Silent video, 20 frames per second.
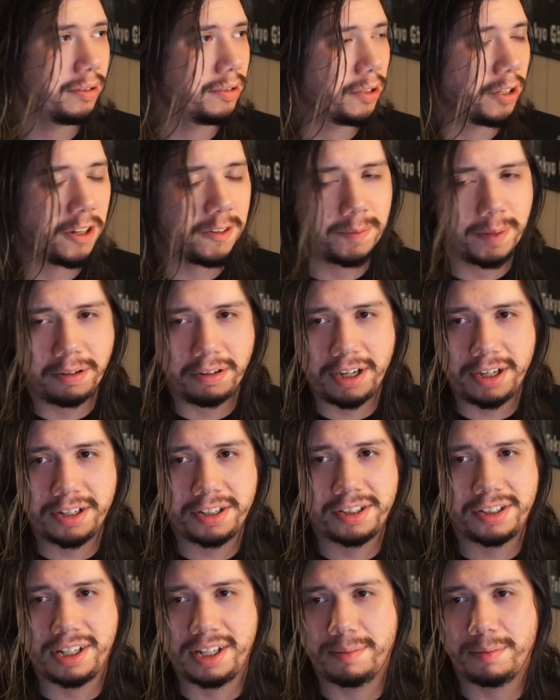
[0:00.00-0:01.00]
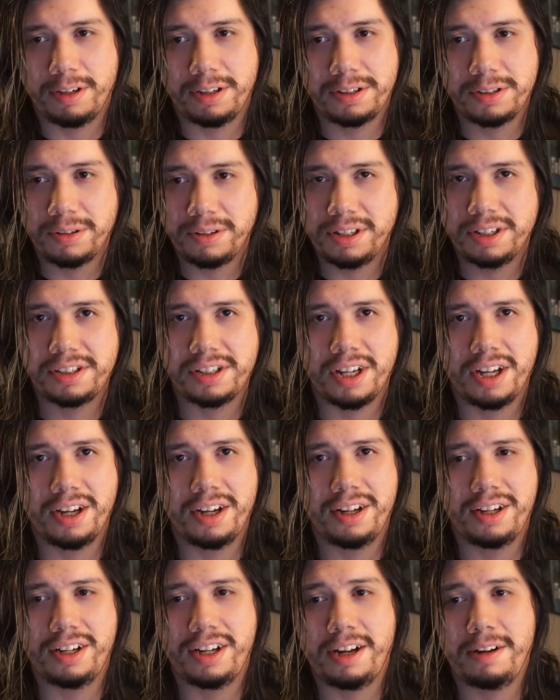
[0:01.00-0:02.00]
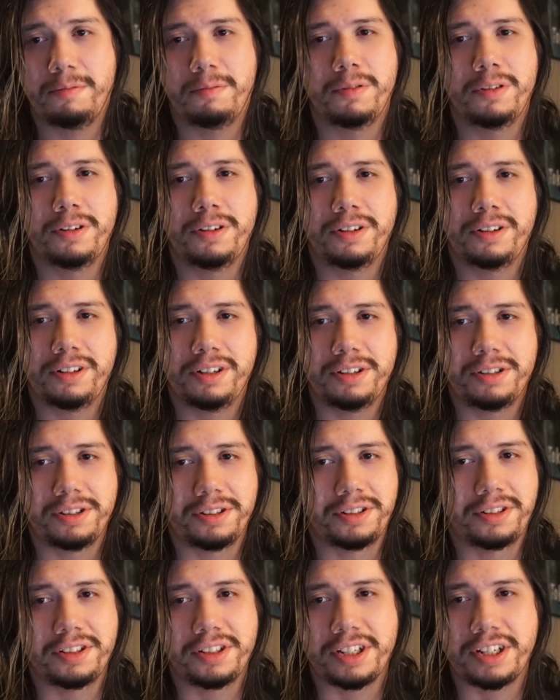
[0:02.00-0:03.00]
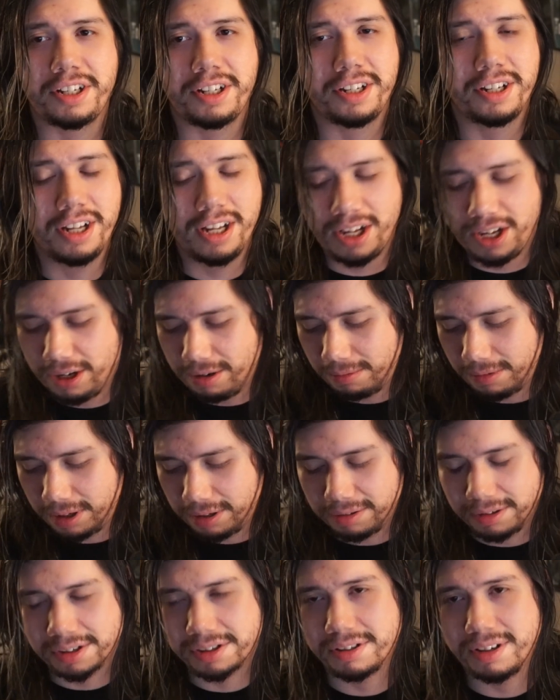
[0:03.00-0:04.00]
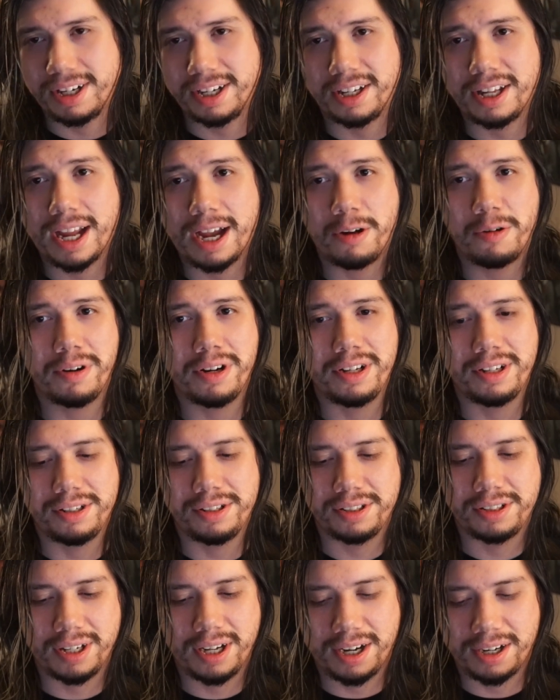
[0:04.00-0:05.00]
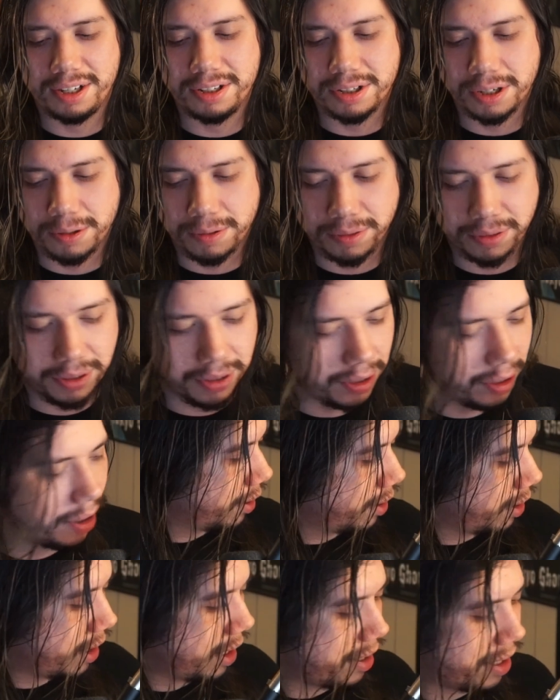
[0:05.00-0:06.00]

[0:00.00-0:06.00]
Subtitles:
off my lights, and I'm gonna turn this on, and we're gonna just see what it looks like, how it is on its own. And